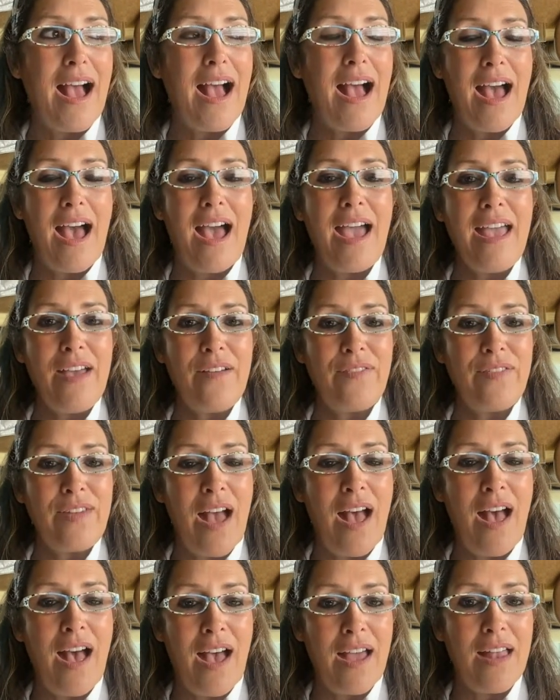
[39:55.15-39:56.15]
I have
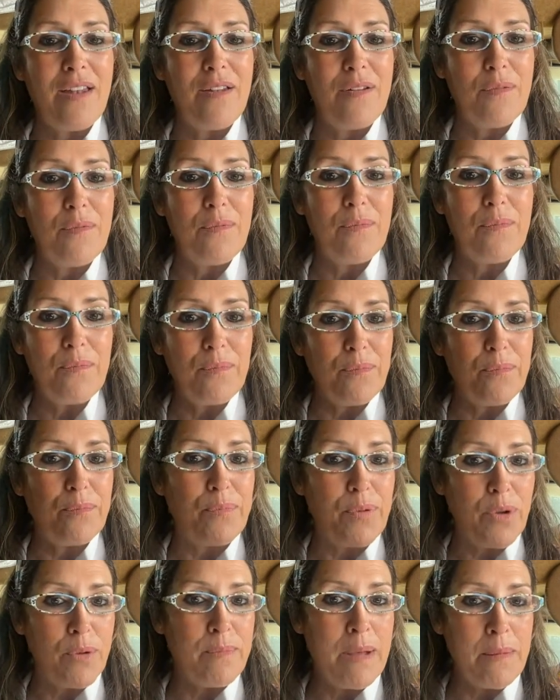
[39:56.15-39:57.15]
not
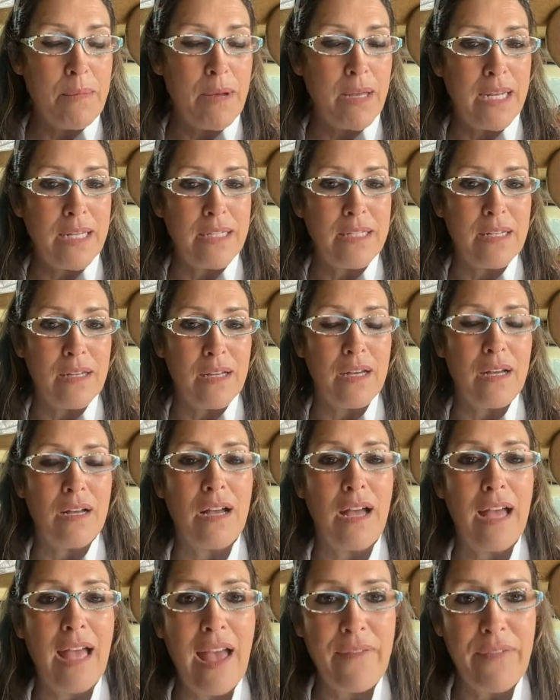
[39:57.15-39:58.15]
put my money into
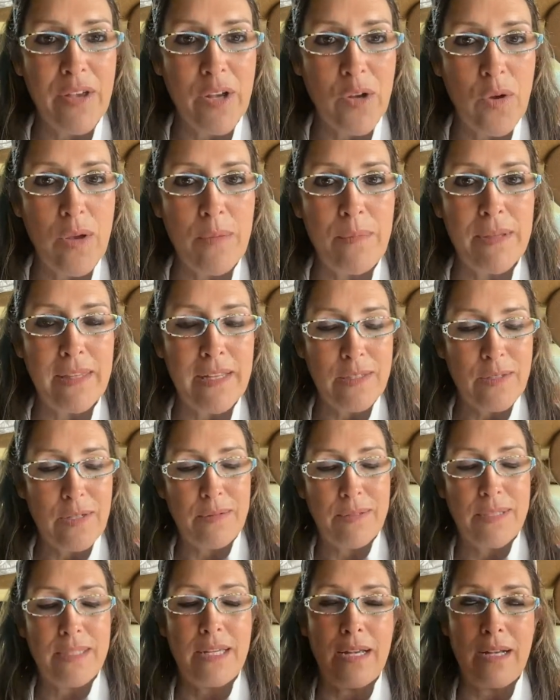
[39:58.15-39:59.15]
heavy equipment. That's what I
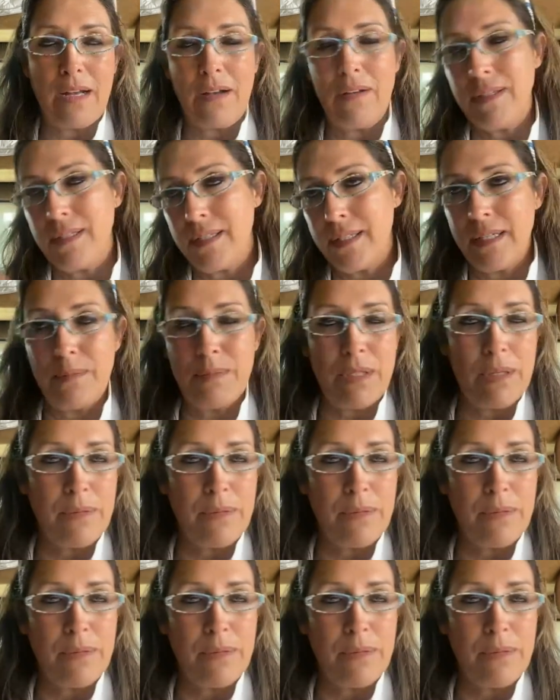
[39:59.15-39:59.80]
was saying. I always seem to